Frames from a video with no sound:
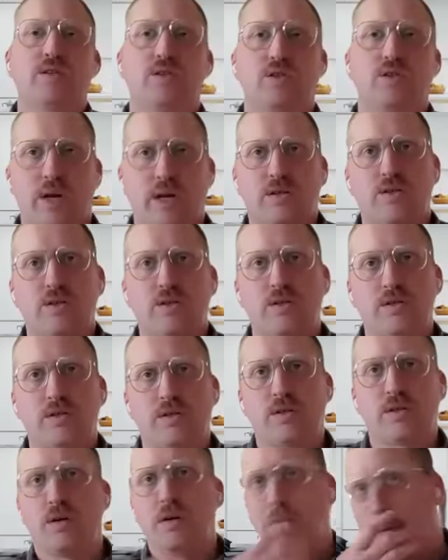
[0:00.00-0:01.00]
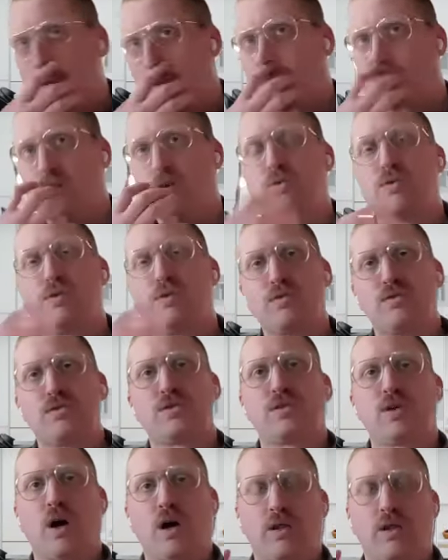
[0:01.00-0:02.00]
suggestions for you and your
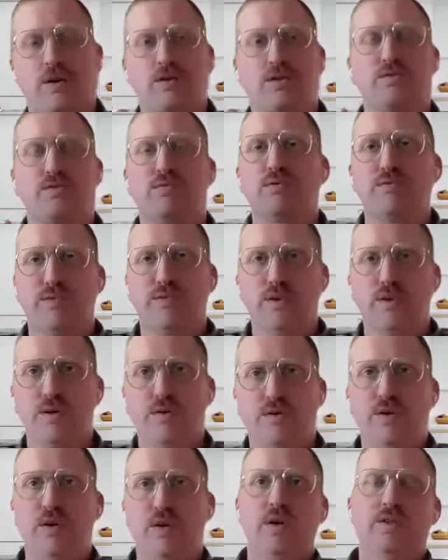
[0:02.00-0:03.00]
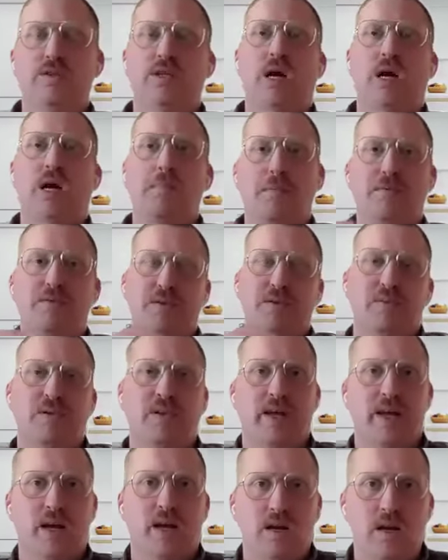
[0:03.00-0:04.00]
installer to review, to come up with a
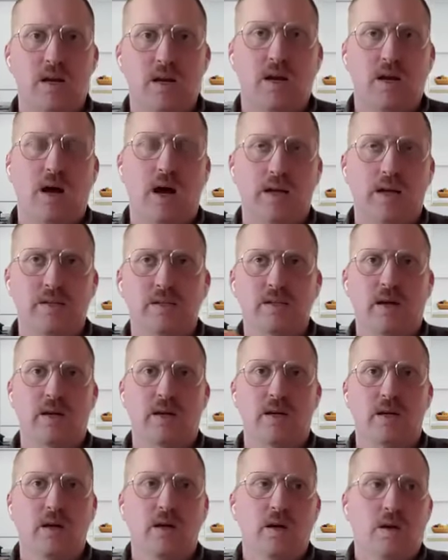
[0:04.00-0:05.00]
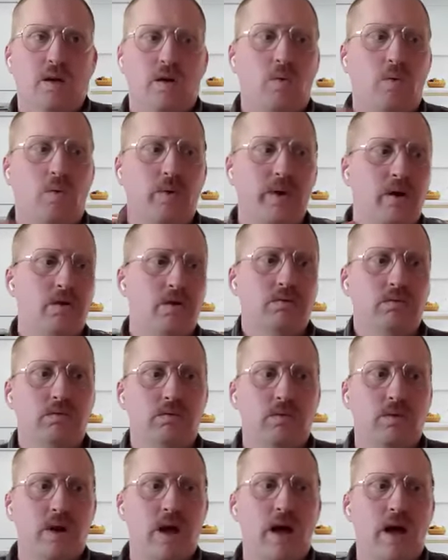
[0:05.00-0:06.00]
plan on site.
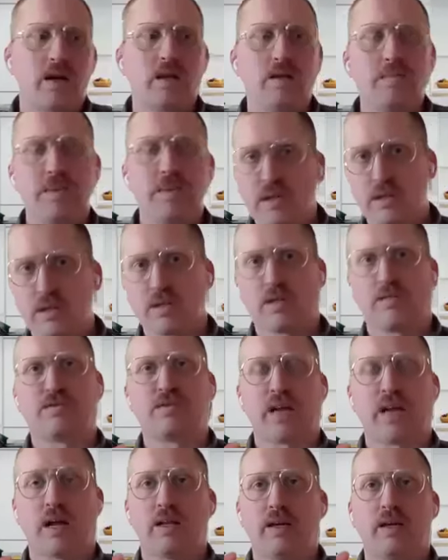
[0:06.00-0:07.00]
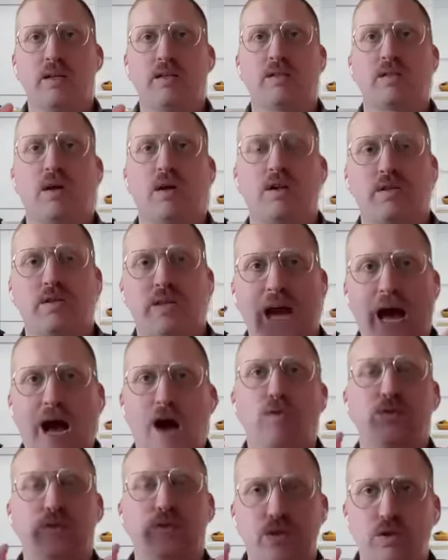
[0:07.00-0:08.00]
We're not in the business of telling installers
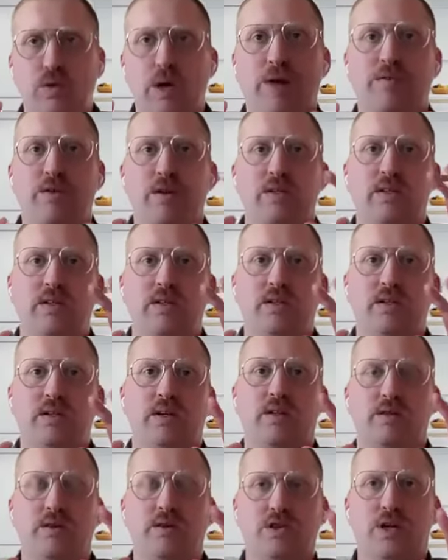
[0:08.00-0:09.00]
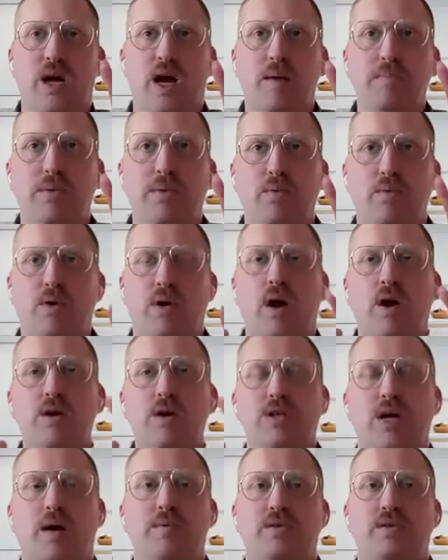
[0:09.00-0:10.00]
how to do every detail of the job, but what our
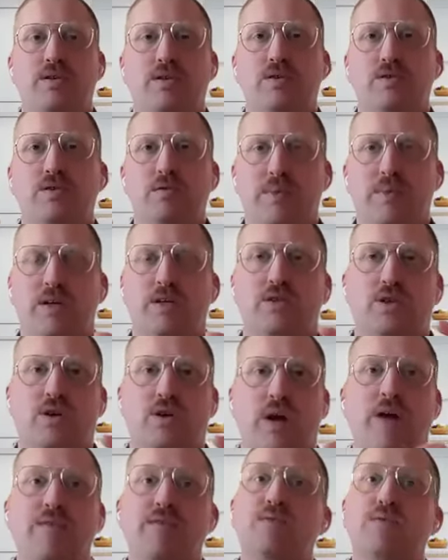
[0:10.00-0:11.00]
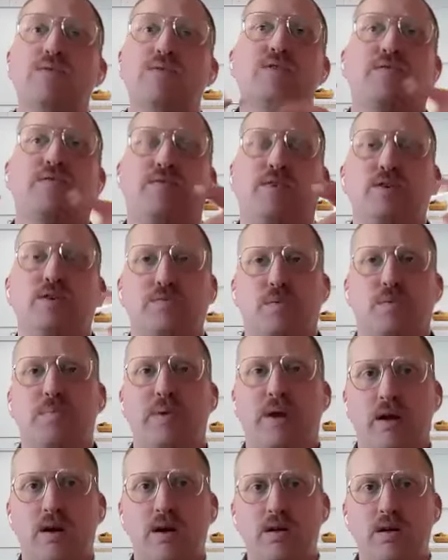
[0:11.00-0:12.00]
job is to do to make sure everyone feels
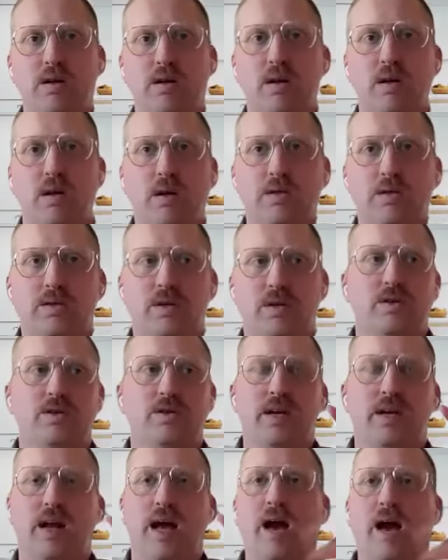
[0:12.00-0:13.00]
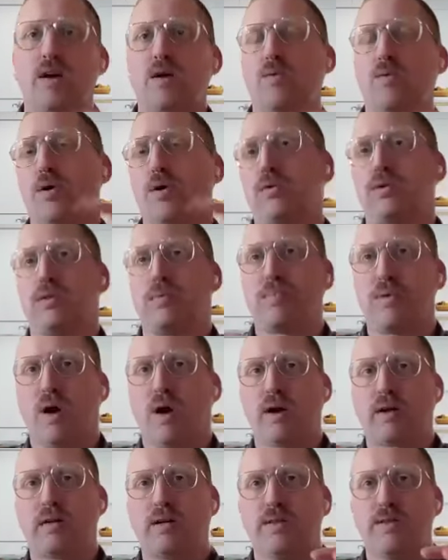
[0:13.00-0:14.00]
prepared to understand how to work with the
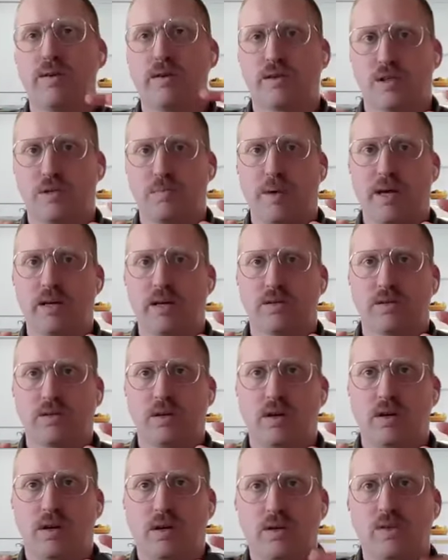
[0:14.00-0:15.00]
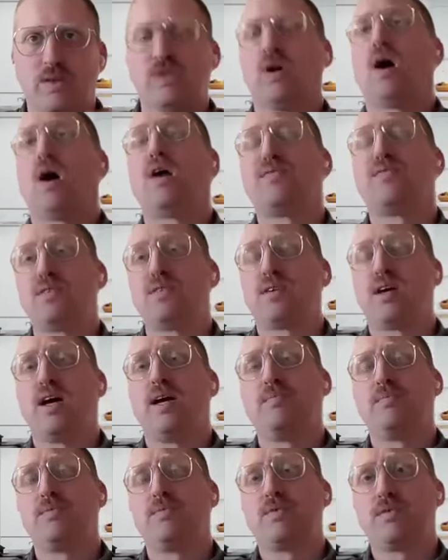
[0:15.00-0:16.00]
product in their space. So
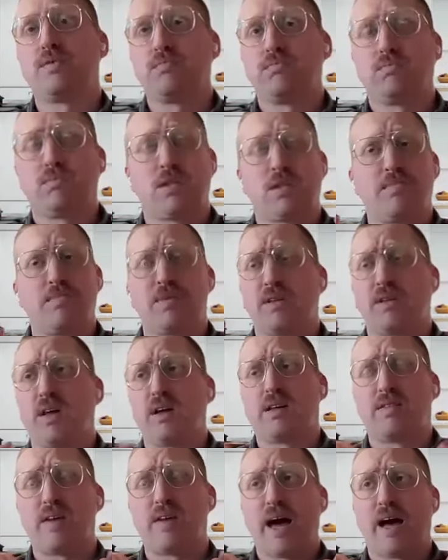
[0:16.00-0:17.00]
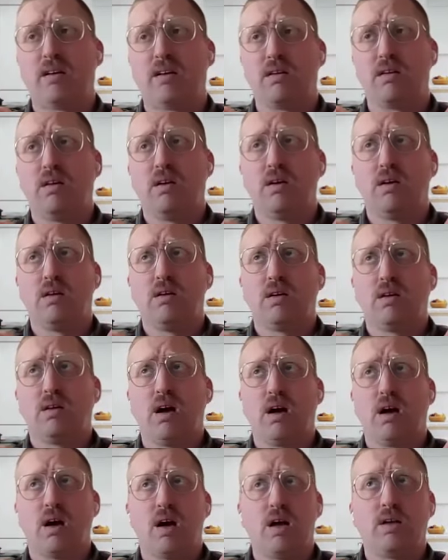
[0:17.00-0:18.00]
oftentimes something like that
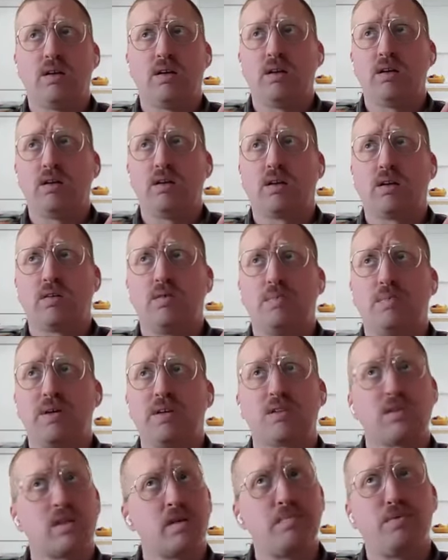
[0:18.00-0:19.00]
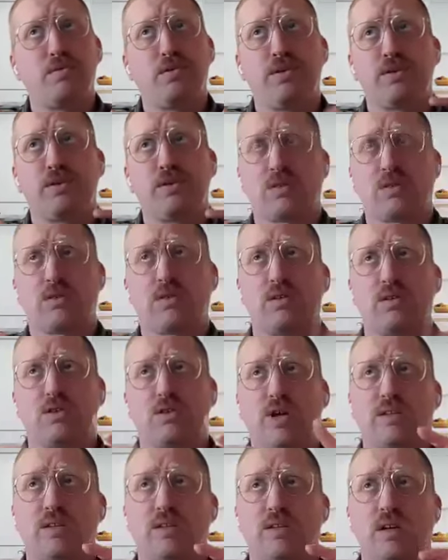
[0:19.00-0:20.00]
could be as simple as
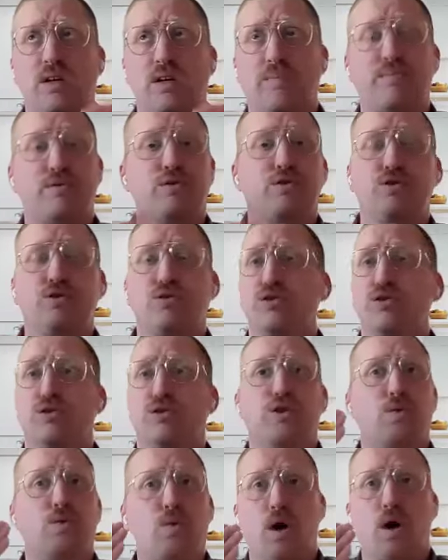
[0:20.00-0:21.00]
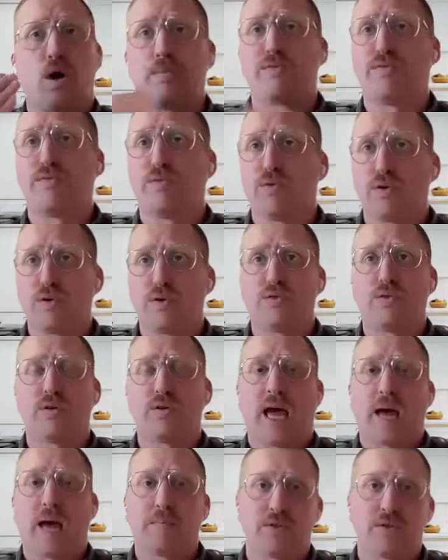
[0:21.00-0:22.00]
suggesting a protrusion in the wall before the
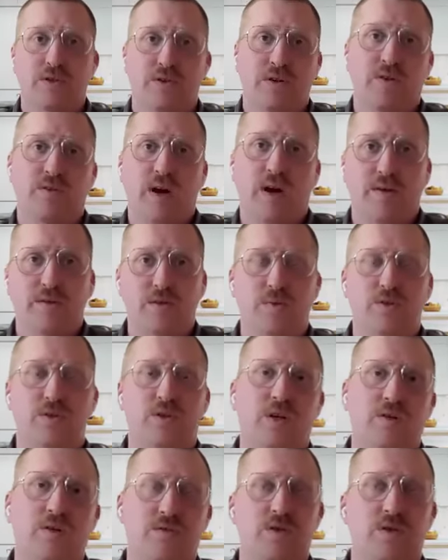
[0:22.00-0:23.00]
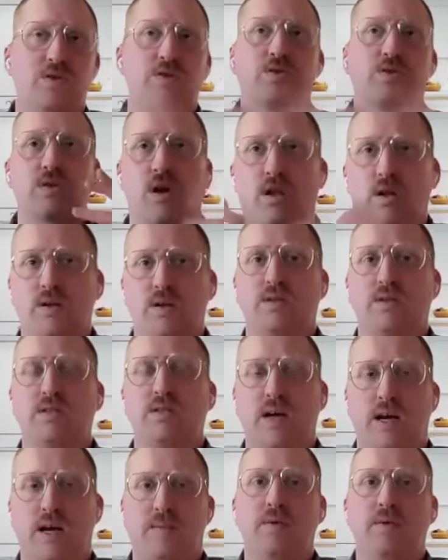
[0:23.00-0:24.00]
cabinetry arrives, which gives your installer the
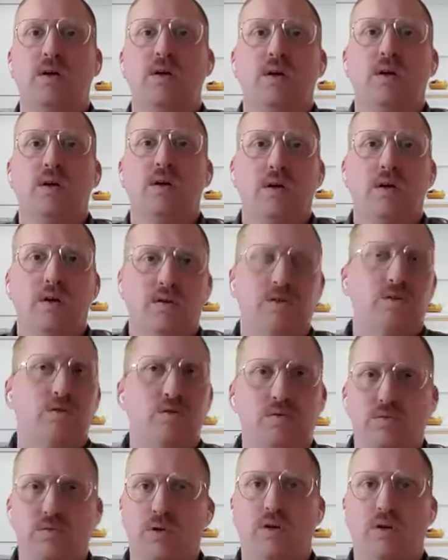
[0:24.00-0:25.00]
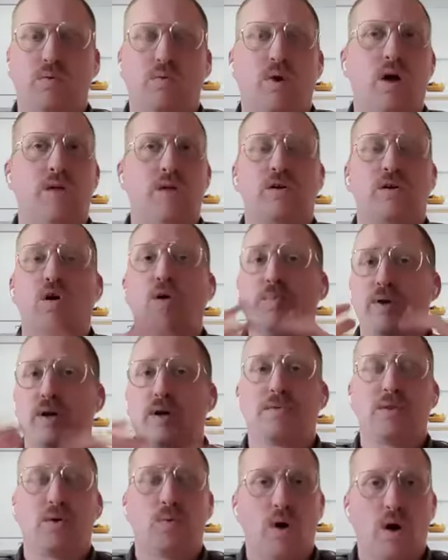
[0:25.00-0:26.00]
time to, while they're opening
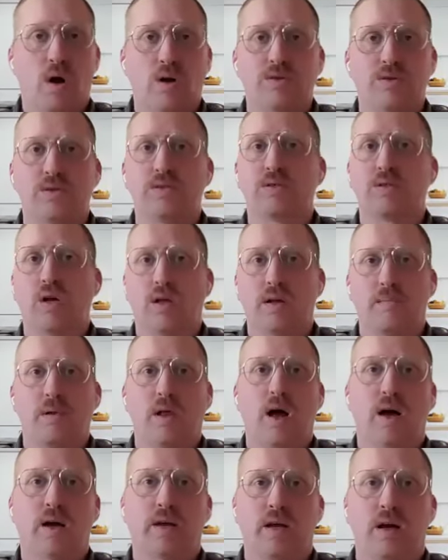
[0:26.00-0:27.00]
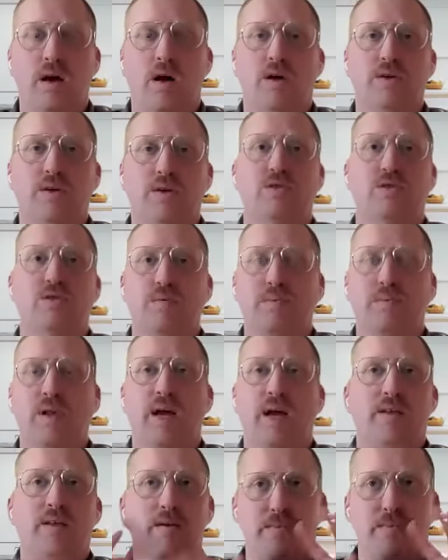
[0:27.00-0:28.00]
up the walls, installing blocking, also
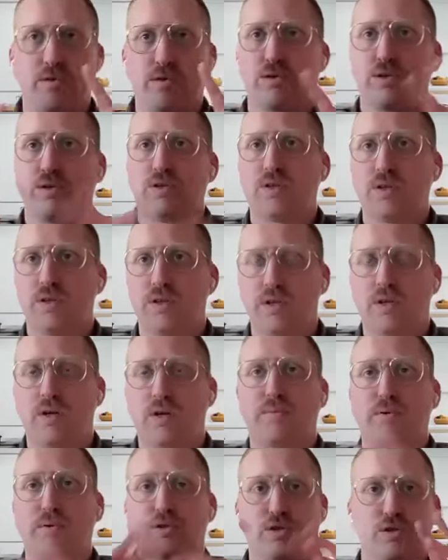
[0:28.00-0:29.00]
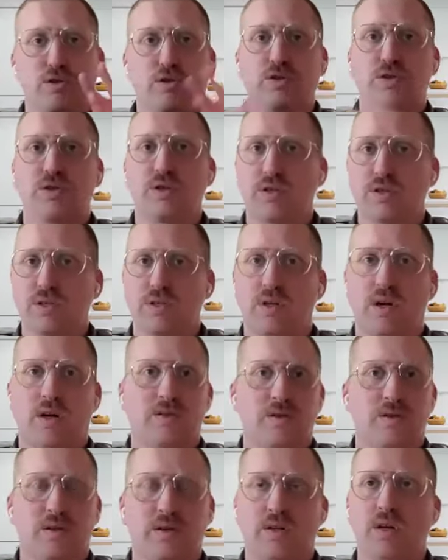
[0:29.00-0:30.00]
apply that protrusion to the
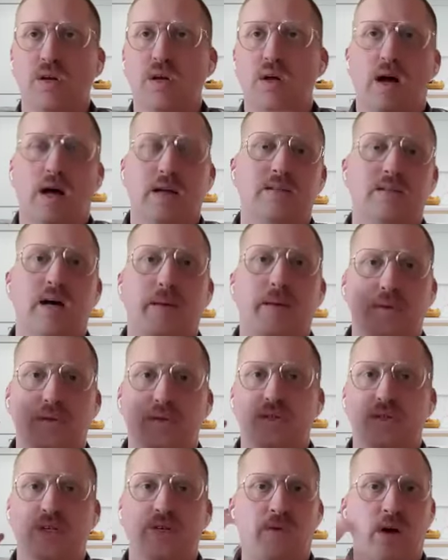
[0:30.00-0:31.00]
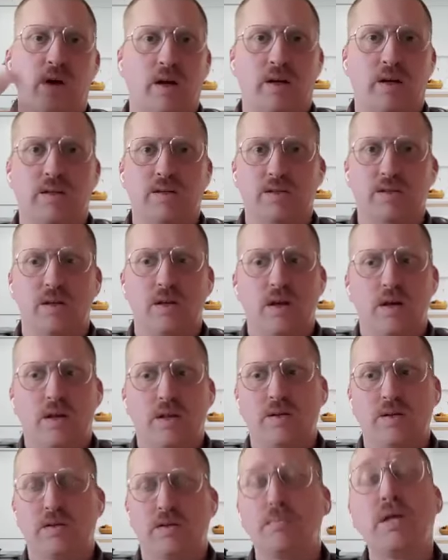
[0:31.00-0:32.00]
studs or on top of the sheetrock.
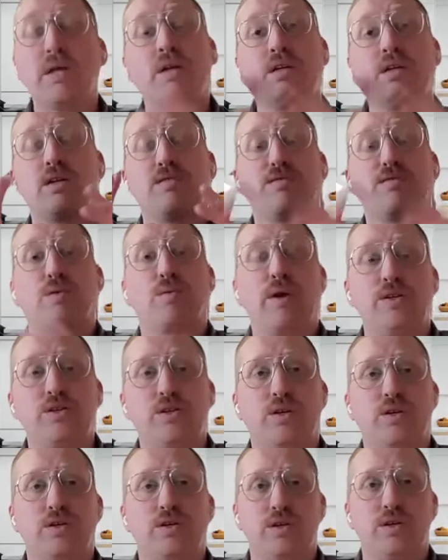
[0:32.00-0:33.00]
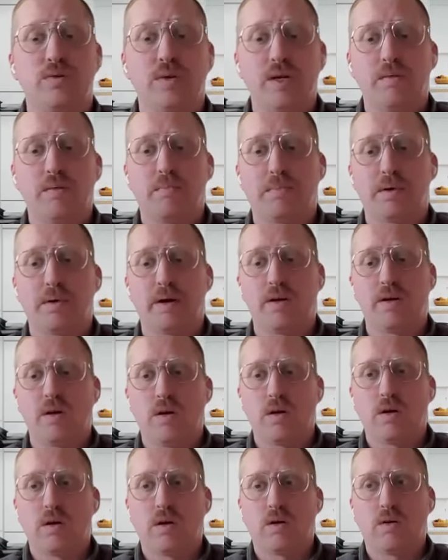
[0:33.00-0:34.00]
There's a million different ways you could do it,
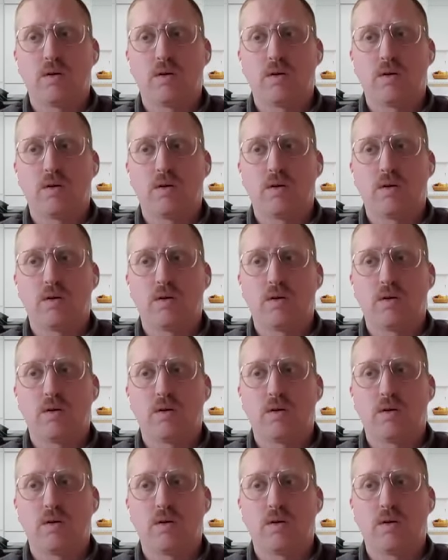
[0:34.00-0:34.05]
but